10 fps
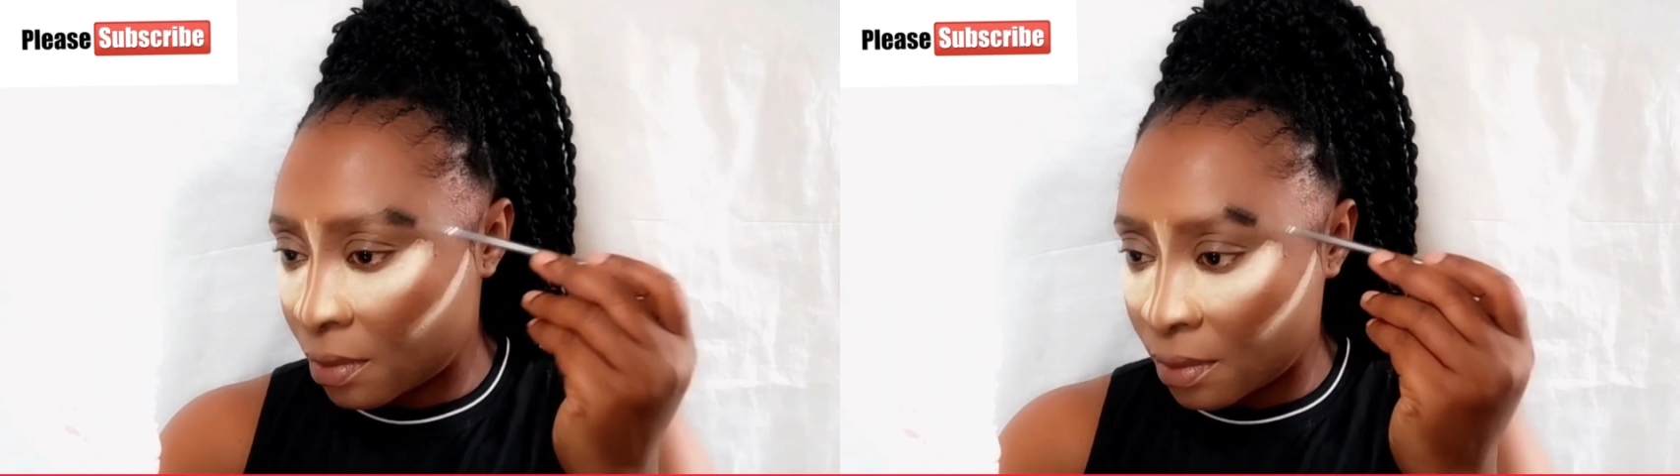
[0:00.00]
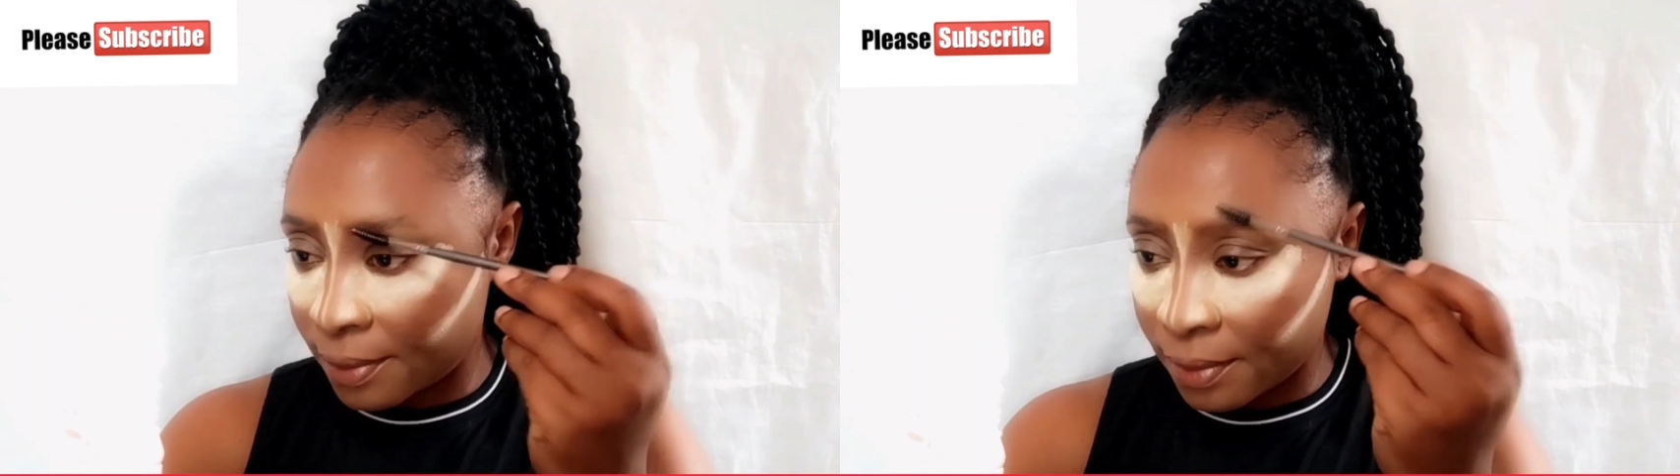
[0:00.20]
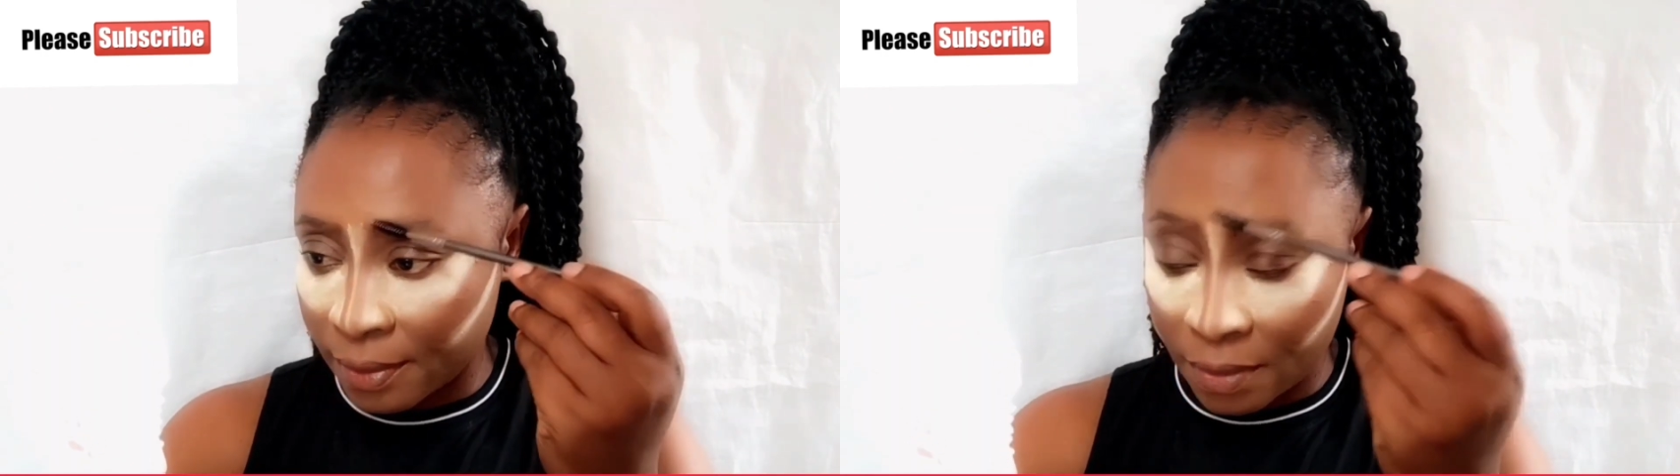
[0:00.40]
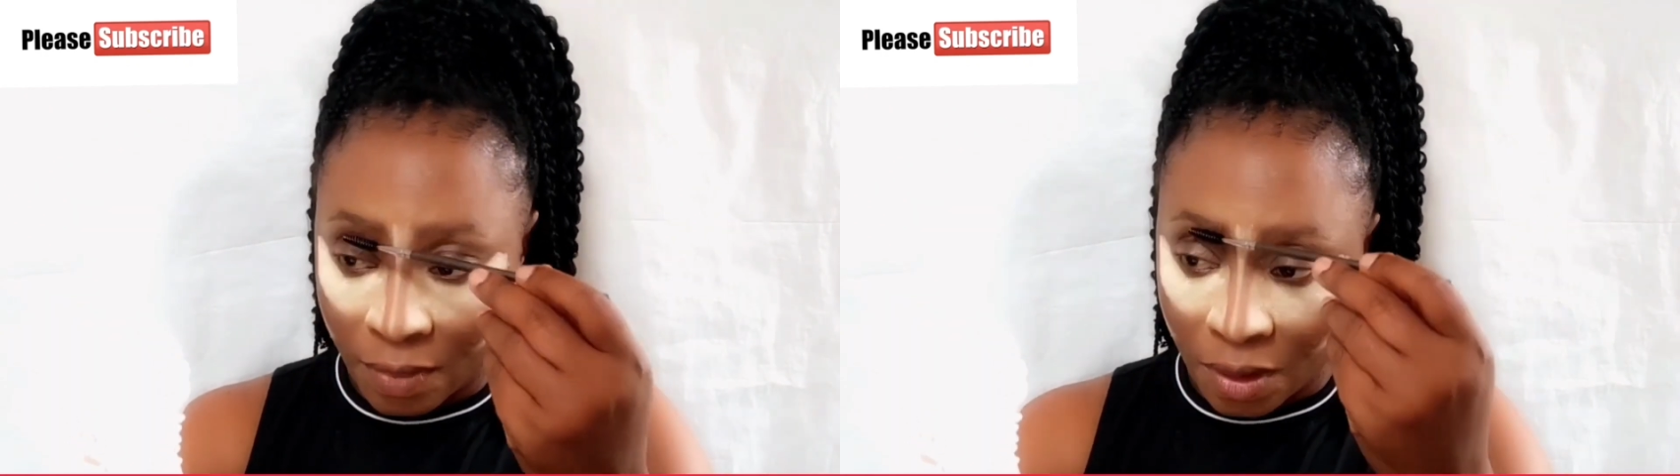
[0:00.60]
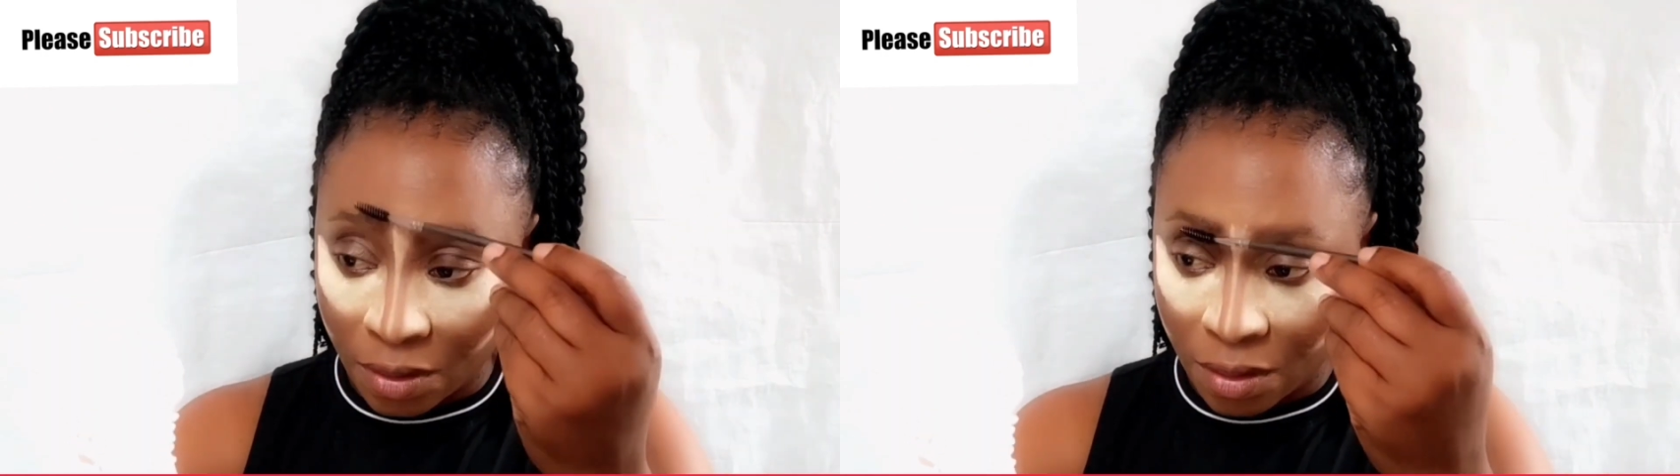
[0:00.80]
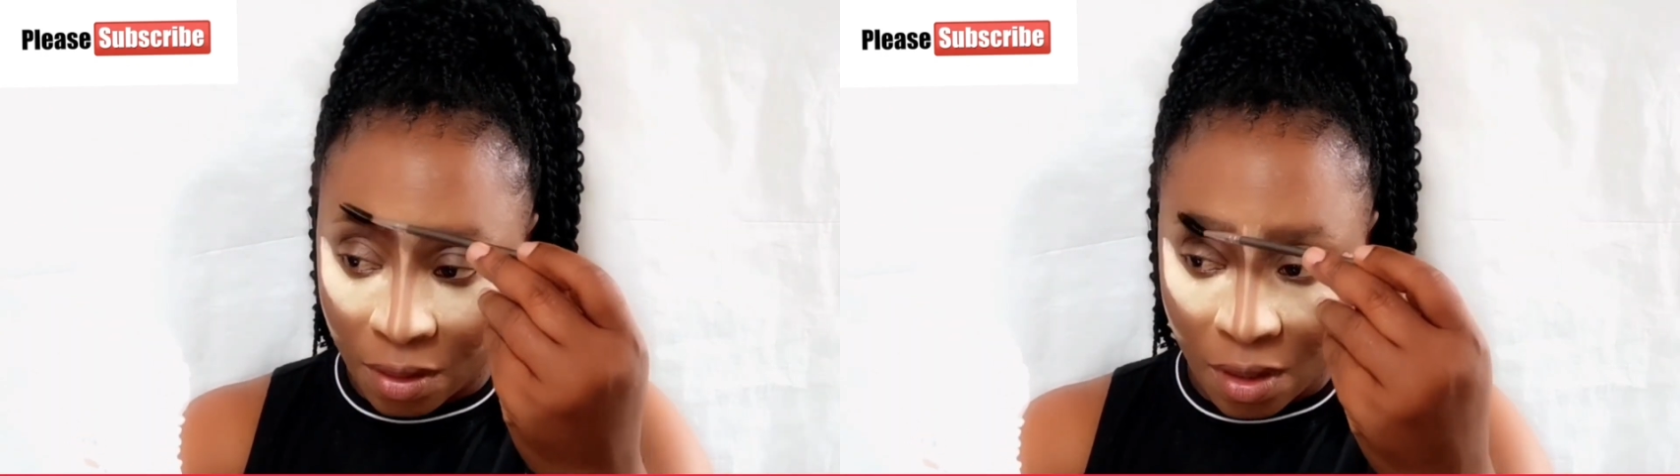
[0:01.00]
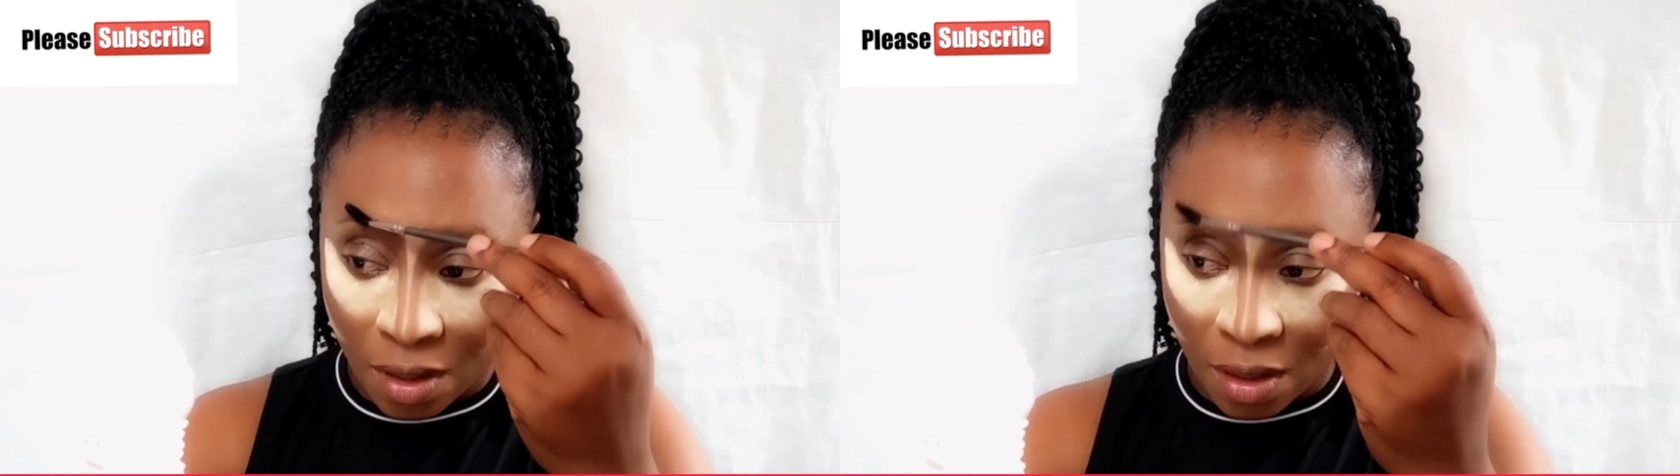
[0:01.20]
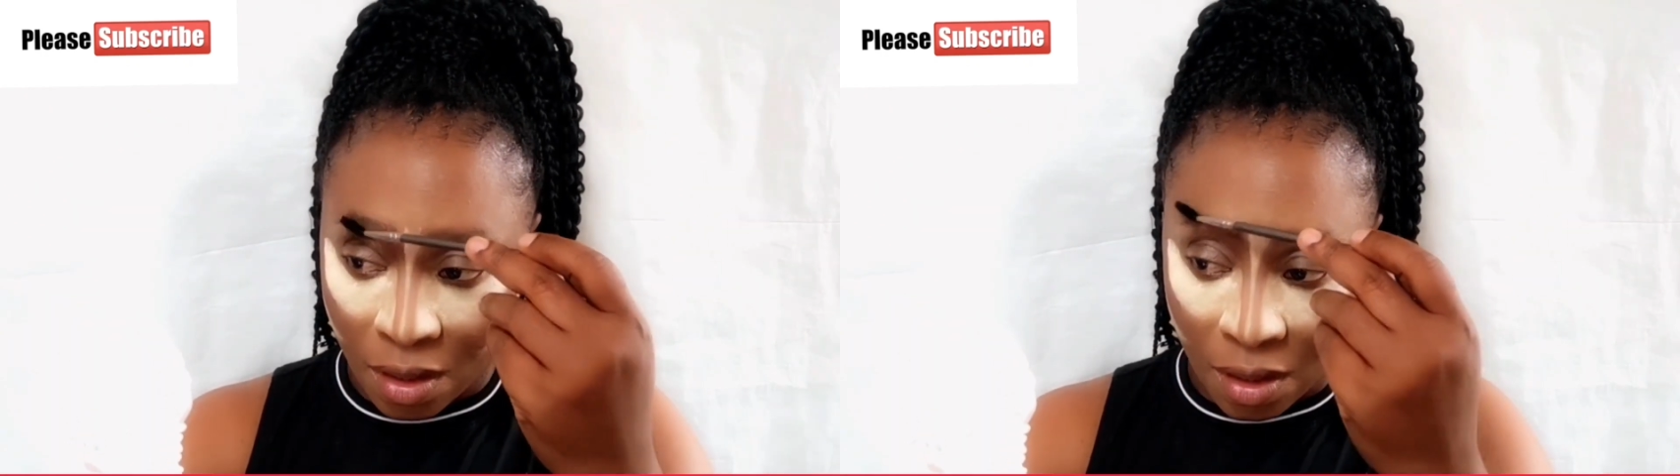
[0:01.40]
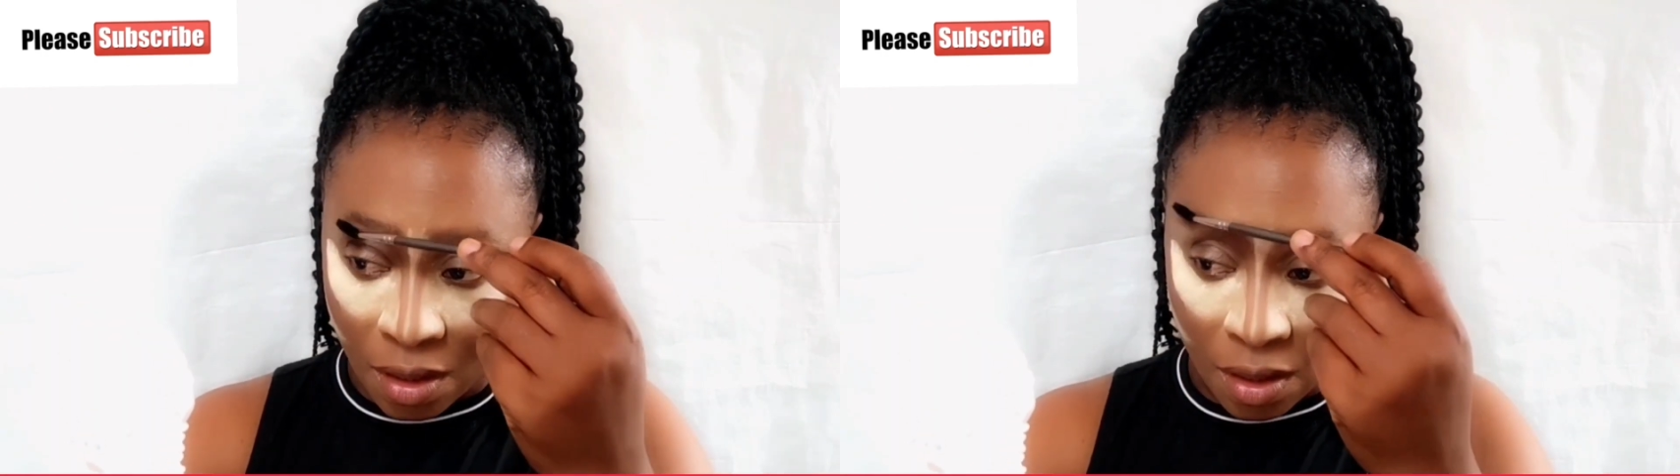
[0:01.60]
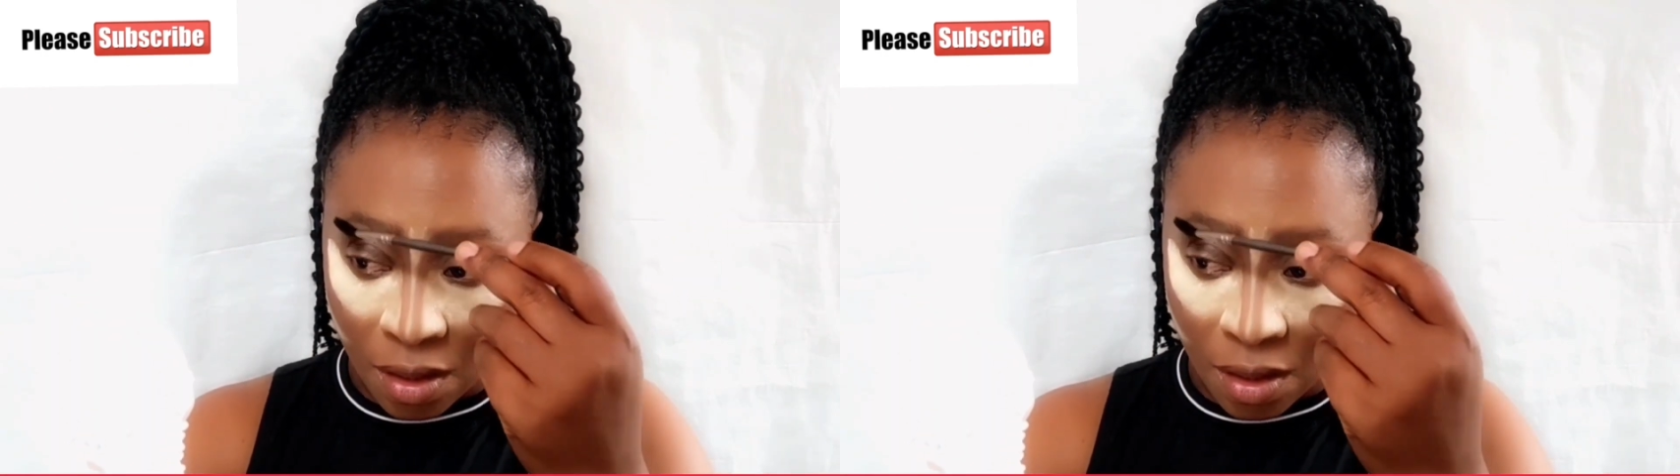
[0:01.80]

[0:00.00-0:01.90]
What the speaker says: is brow time.